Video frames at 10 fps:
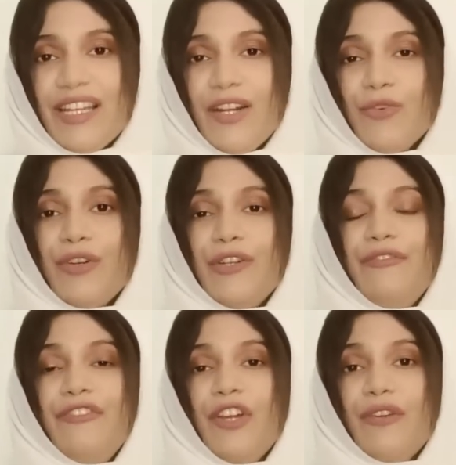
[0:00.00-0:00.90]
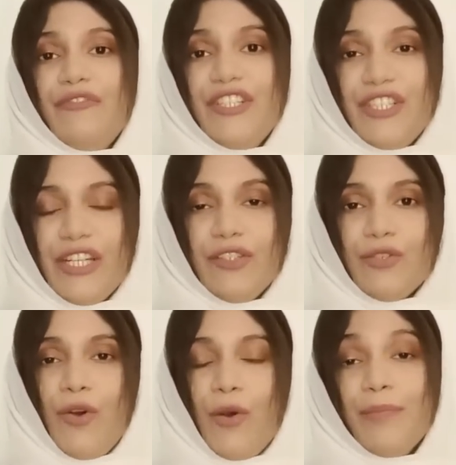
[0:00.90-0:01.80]
start or if you are wishing
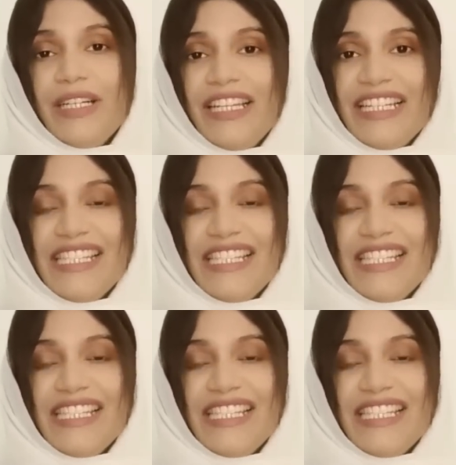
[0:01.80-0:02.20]
to open an